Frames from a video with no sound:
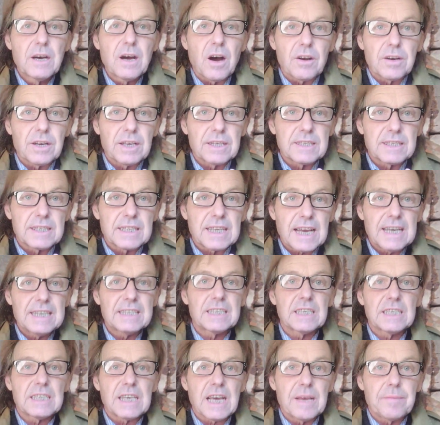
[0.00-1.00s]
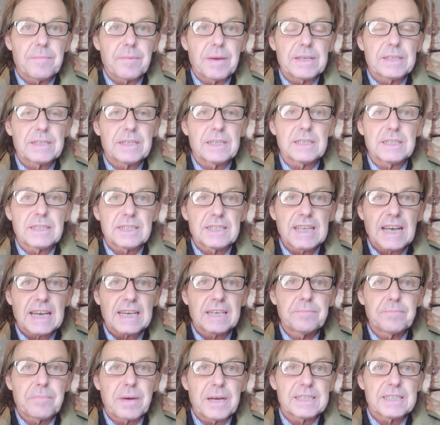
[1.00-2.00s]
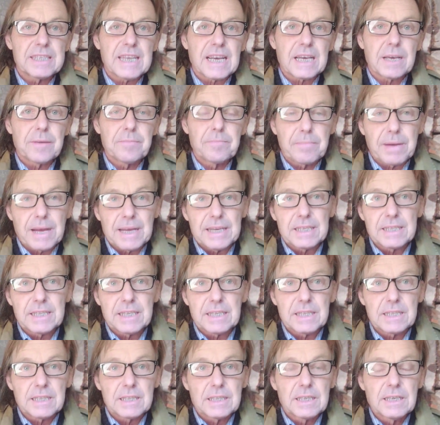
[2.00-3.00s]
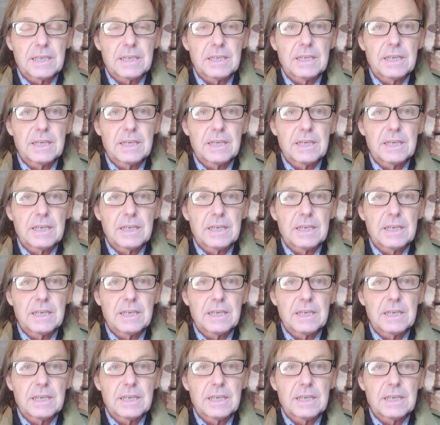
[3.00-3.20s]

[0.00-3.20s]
on a day-to-day basis, second-by-second basis.